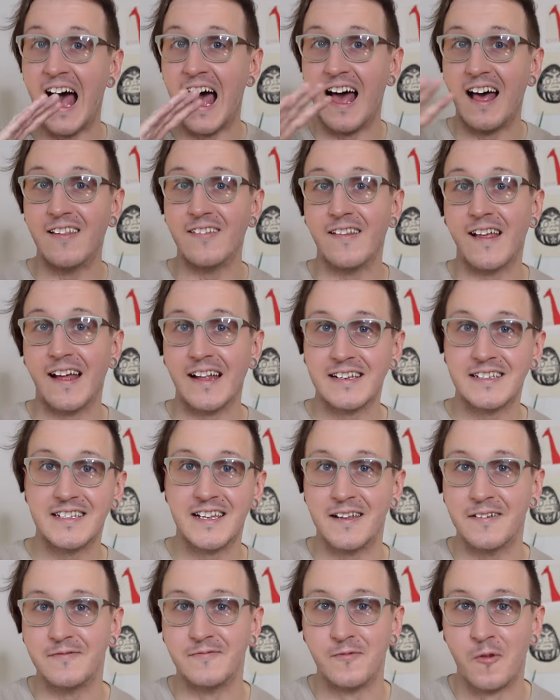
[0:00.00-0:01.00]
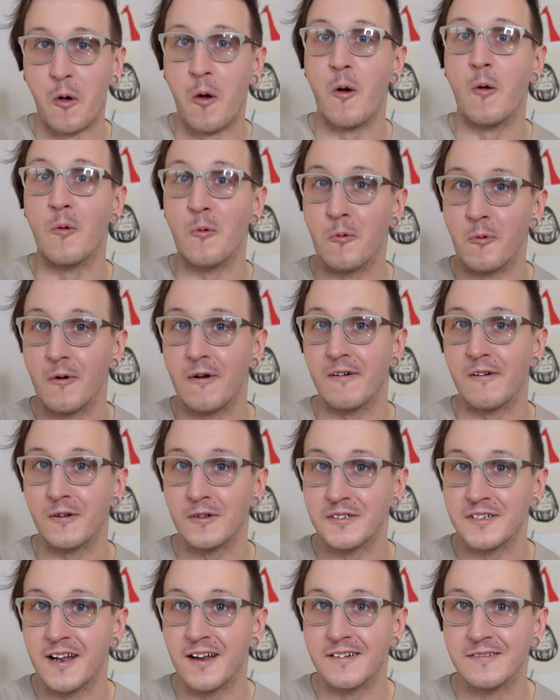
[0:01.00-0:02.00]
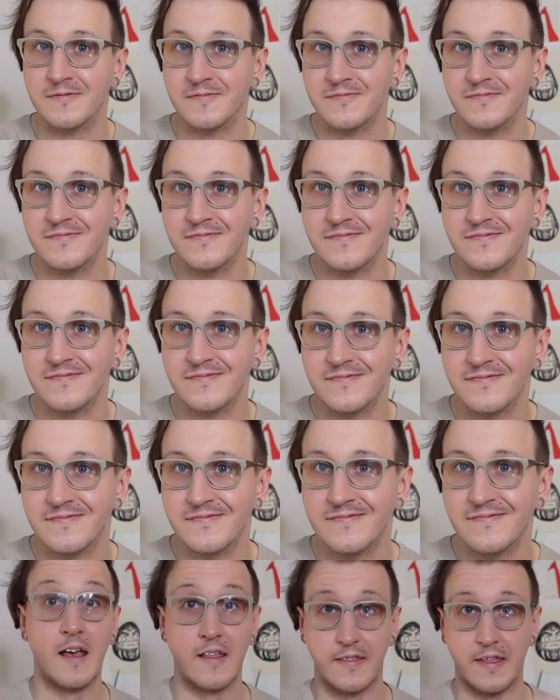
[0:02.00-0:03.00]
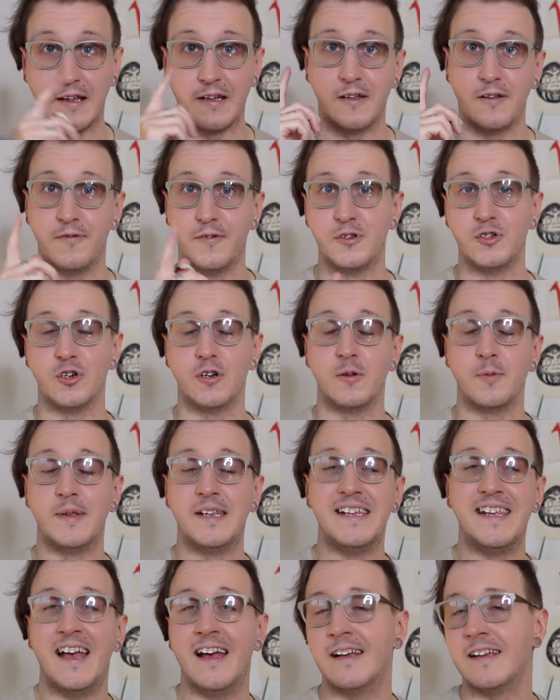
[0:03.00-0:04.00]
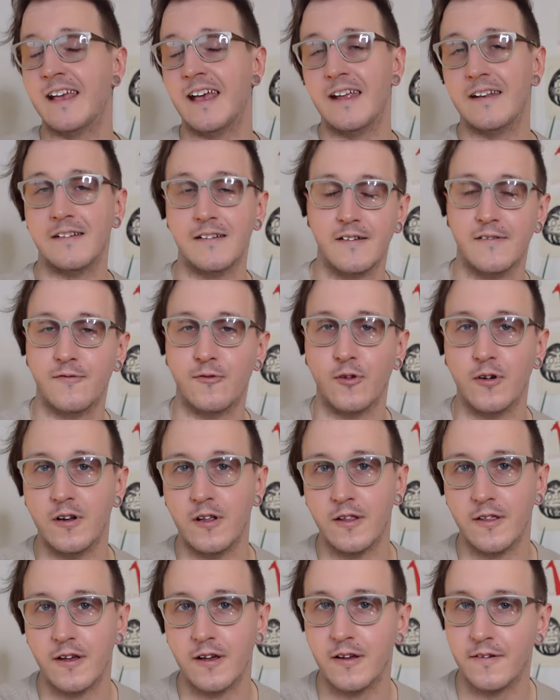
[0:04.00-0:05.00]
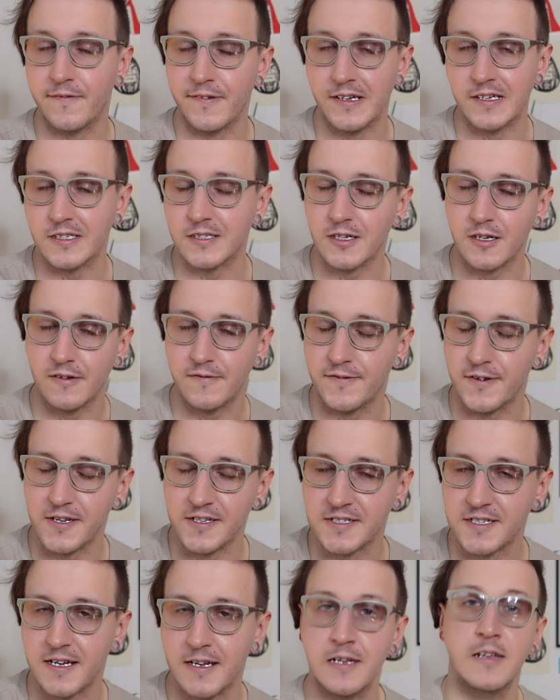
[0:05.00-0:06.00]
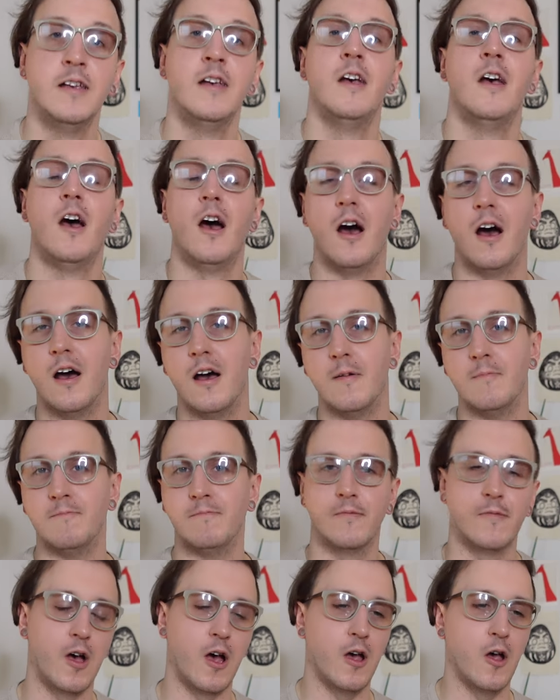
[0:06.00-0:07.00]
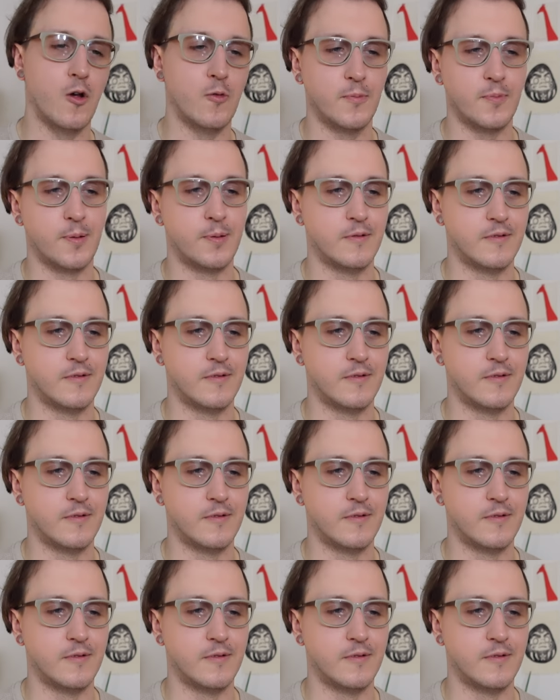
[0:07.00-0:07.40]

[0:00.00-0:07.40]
And that's it. We're all done. Thank you for joining me yet again for another Fingerstyle Fursday. Um, I hope